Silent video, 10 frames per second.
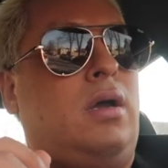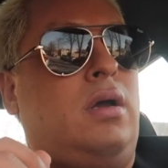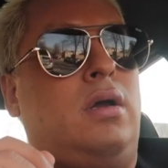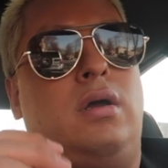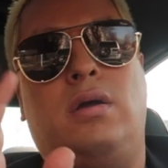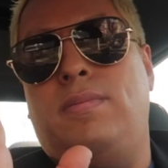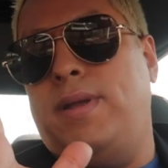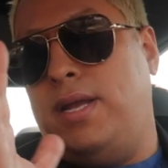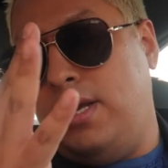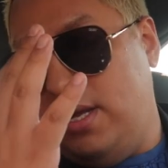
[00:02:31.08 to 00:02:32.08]
Oh
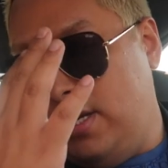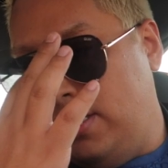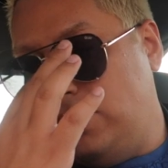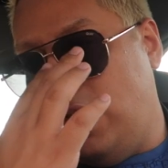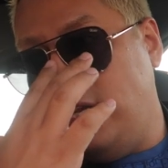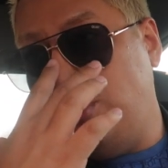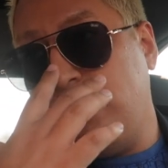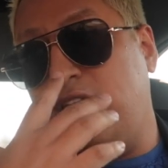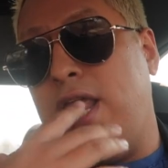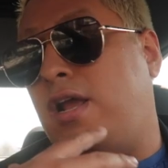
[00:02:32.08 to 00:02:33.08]
my god, I, I
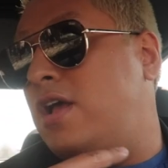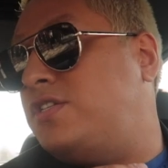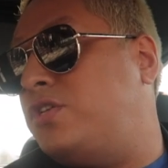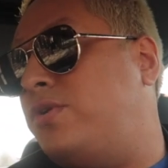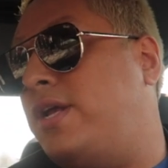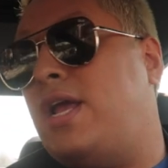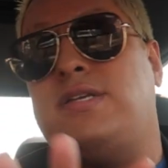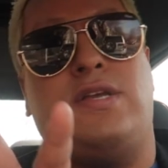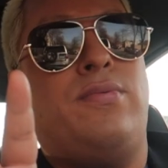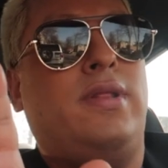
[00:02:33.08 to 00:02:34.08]
just cannot concentrate,
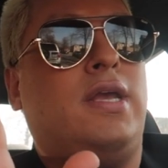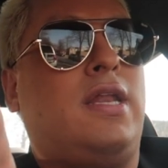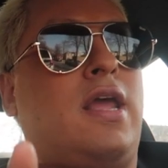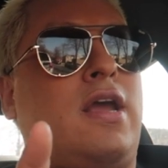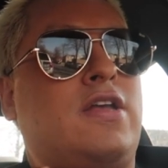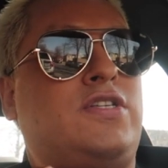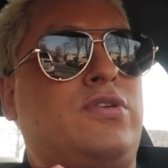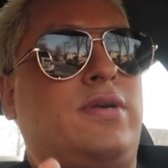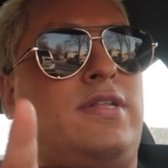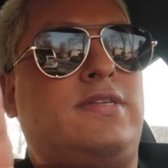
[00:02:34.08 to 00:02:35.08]
guys. I really cannot
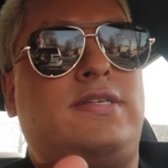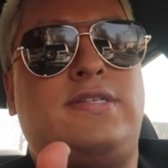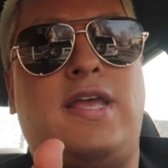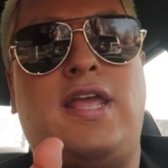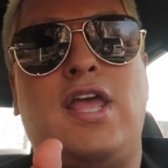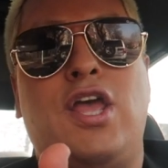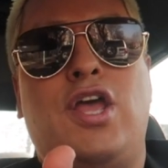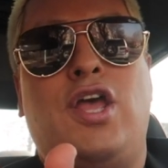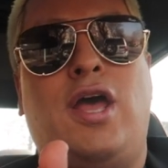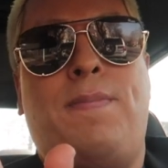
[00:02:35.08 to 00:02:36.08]
concentrate. This is like
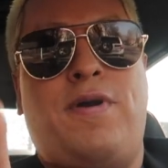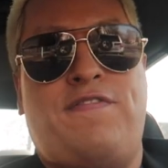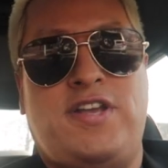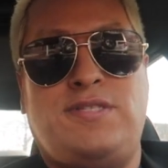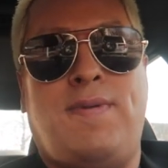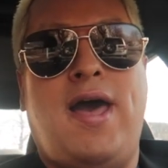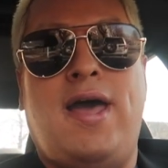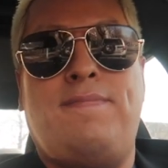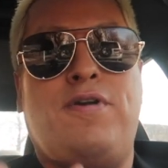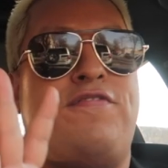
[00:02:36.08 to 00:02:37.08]
a perfect
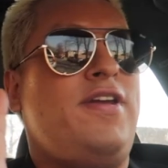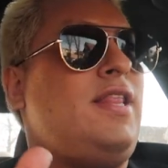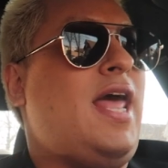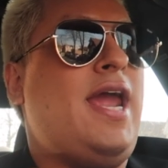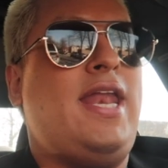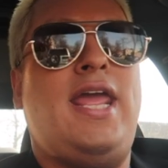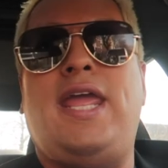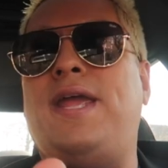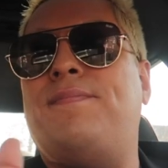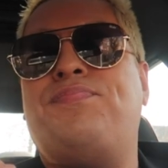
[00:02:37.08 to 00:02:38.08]
spot, perfect
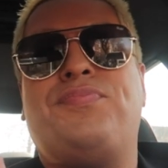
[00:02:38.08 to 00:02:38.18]
lighting.